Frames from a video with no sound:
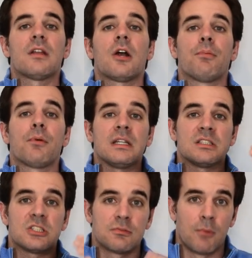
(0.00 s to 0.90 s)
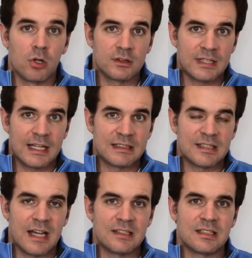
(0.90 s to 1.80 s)
that are putting small ticket
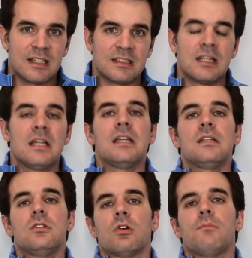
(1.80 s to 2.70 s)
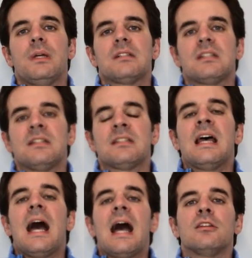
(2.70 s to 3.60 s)
sizes in your business,
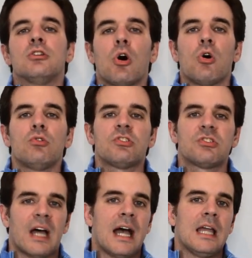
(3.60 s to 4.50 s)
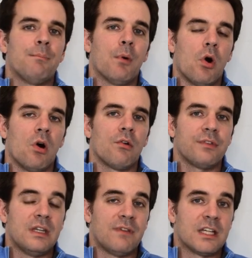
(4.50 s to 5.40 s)
and those type of
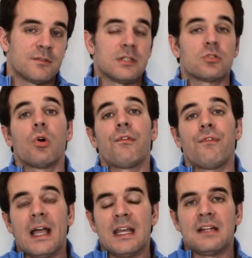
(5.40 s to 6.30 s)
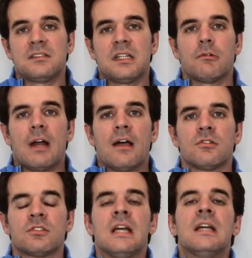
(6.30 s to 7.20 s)
investments or financing
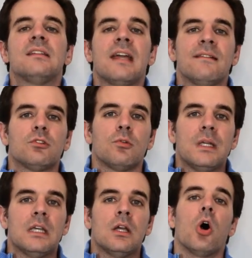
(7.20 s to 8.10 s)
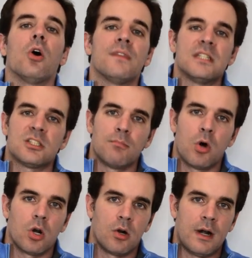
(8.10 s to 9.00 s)
rounds tend to be on the
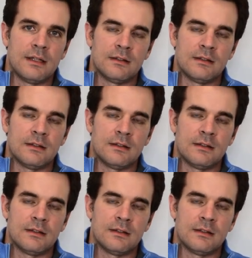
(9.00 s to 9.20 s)
smaller end.